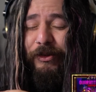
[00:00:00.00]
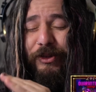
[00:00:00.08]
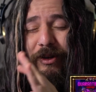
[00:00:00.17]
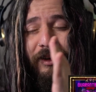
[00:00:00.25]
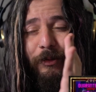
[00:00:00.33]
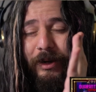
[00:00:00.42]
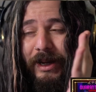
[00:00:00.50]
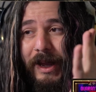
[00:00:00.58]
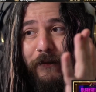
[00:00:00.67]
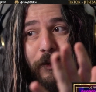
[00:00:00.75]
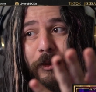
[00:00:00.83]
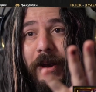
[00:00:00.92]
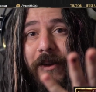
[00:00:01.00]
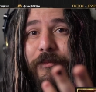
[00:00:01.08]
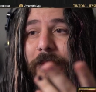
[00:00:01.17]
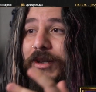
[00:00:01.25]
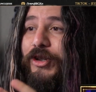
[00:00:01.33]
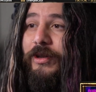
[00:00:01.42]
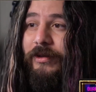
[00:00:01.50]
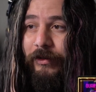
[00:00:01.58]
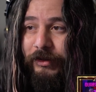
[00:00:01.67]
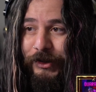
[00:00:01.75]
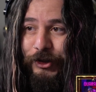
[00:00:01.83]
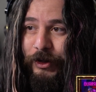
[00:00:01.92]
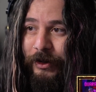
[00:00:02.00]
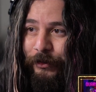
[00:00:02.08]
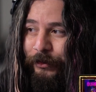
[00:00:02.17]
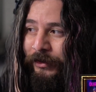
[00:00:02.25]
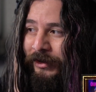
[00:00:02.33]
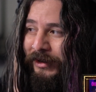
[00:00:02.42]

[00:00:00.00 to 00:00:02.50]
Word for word: thought I would ever have mentioned on this channel.